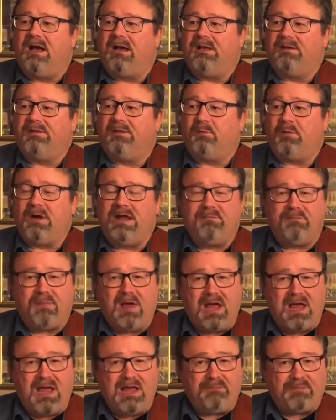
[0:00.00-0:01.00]
The way
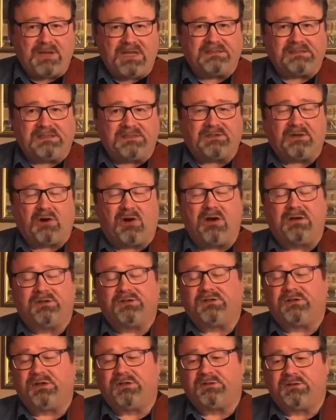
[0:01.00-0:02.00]
my bass guitar
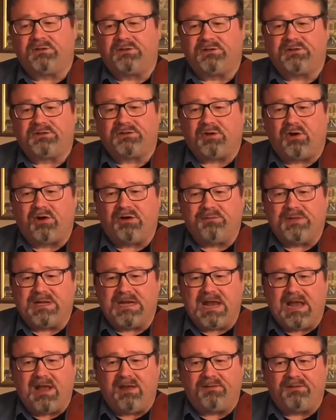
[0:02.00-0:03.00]
instructor started me
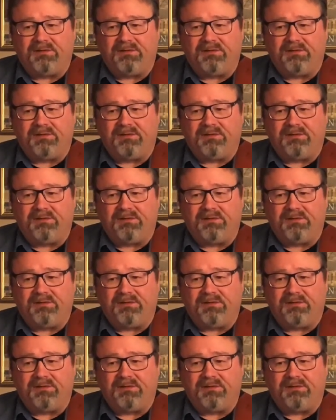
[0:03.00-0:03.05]
out,